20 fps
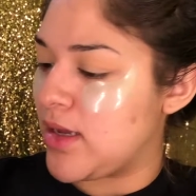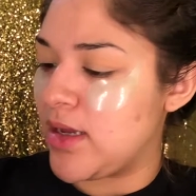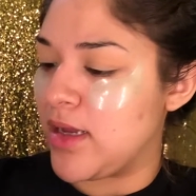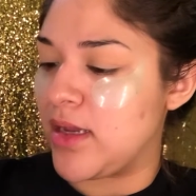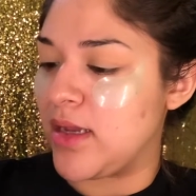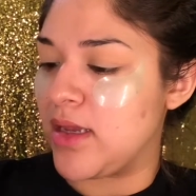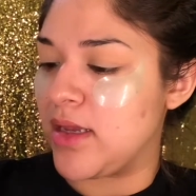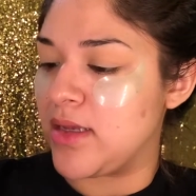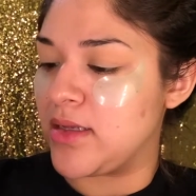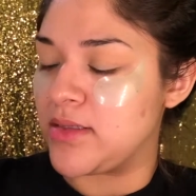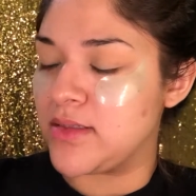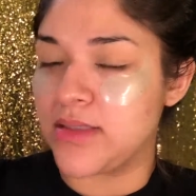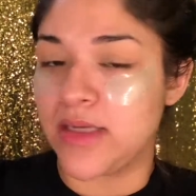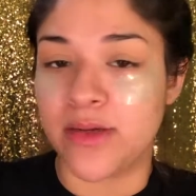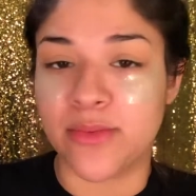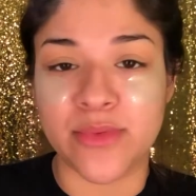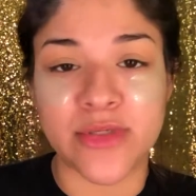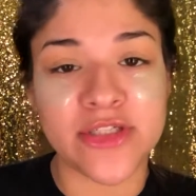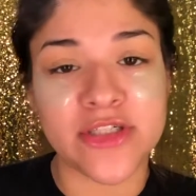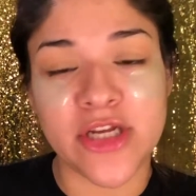And
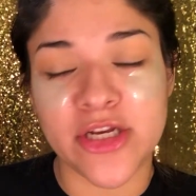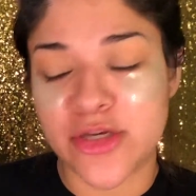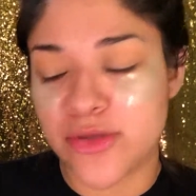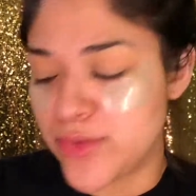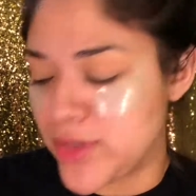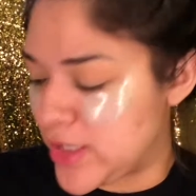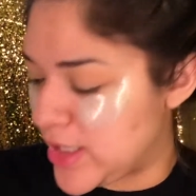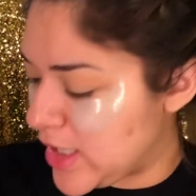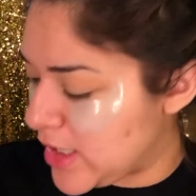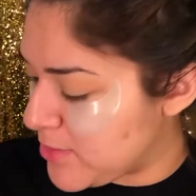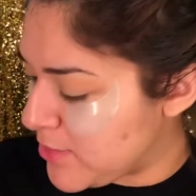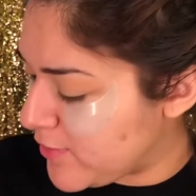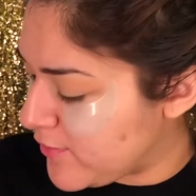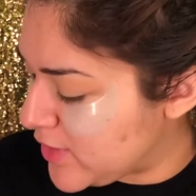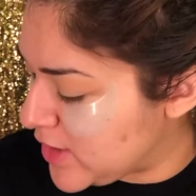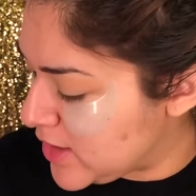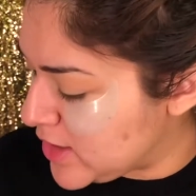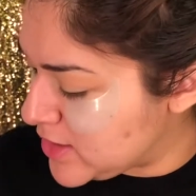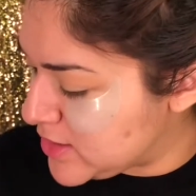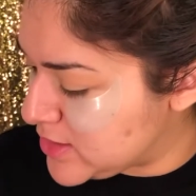I wish I knew the name of
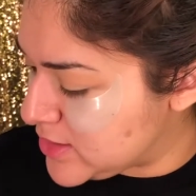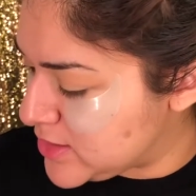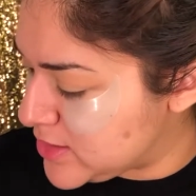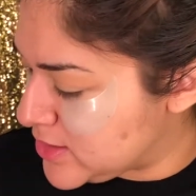it.